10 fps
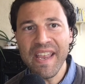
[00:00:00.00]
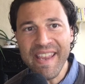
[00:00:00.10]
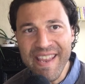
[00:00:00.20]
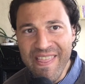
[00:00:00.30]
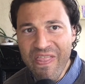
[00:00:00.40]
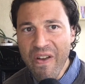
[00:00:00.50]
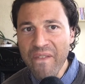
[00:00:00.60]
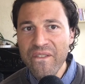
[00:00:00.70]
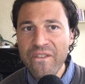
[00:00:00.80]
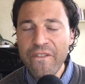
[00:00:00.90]
in the
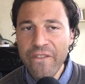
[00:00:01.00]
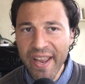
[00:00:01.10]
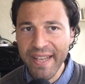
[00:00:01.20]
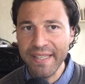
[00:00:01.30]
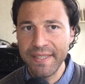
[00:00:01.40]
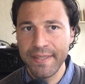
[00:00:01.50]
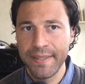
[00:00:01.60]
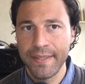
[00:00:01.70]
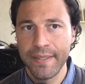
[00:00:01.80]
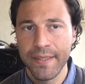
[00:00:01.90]

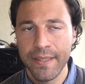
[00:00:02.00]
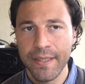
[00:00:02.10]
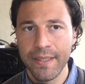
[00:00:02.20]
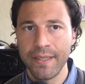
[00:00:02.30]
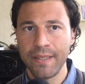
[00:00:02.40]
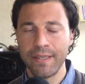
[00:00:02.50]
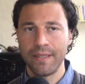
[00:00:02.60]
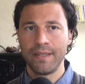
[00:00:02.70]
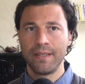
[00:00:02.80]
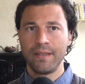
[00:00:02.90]
face
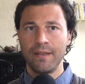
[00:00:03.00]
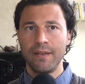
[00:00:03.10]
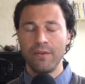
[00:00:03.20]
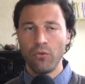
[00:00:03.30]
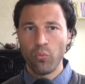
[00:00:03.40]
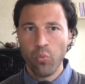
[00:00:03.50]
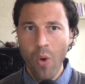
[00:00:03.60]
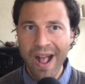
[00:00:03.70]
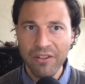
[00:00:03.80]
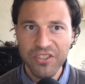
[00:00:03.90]

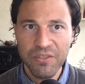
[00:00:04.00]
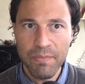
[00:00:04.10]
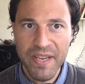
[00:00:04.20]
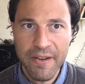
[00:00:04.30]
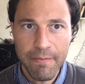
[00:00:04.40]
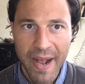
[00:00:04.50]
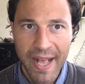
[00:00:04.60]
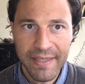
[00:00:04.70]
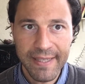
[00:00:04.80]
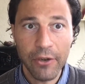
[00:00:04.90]
whilst being
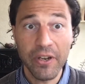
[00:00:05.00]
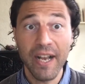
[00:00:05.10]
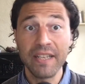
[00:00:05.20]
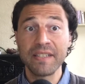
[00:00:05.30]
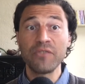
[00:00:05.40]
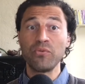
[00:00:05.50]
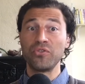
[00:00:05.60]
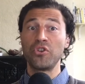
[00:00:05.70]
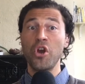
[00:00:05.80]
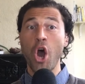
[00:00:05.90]
passed out, guys. It
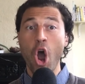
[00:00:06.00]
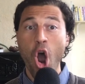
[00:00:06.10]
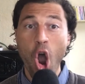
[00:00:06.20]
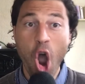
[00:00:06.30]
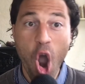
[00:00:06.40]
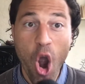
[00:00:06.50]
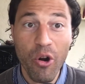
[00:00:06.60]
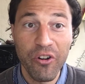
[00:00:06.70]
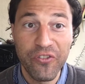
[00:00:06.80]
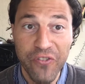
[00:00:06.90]
was
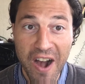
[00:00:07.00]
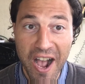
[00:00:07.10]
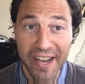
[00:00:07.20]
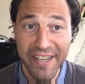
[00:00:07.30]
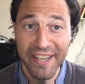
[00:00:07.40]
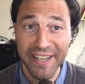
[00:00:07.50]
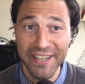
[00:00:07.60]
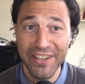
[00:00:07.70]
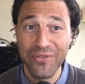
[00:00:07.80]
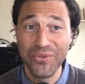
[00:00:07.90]
horrifying.
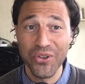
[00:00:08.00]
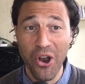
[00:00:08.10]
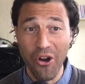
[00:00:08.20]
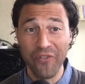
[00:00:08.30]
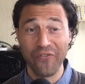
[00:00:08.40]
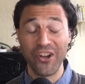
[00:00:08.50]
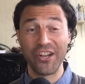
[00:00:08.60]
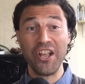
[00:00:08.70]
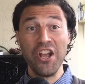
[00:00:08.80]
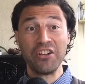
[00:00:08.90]
It was horrifying
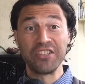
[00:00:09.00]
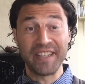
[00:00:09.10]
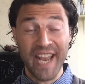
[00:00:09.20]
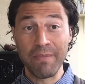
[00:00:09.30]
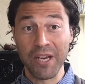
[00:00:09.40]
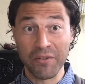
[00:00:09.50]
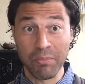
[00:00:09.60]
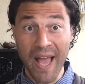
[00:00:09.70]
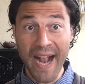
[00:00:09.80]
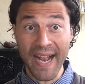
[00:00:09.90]
because I came out of
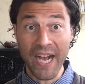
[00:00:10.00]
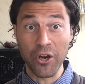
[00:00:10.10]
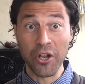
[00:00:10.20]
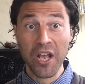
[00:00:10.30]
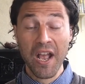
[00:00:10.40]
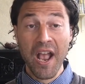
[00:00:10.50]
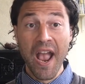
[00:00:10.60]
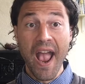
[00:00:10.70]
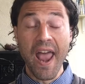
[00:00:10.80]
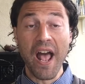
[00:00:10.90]
blackout,
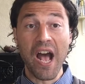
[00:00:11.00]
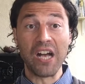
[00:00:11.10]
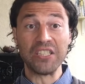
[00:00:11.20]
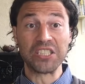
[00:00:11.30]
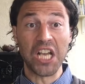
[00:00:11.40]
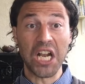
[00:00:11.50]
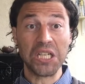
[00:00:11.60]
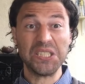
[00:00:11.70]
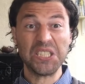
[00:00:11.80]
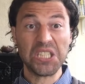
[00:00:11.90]
and I was like,
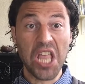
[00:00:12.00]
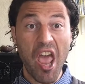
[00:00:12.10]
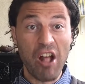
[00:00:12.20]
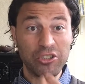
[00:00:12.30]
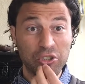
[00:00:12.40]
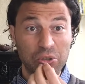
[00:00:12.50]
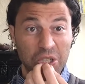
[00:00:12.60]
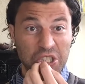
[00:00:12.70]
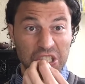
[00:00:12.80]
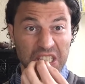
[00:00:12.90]
and I was
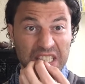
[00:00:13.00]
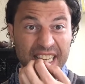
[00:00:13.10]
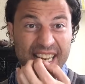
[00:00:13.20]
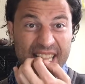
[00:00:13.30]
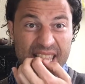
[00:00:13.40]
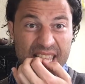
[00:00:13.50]
crunching teeth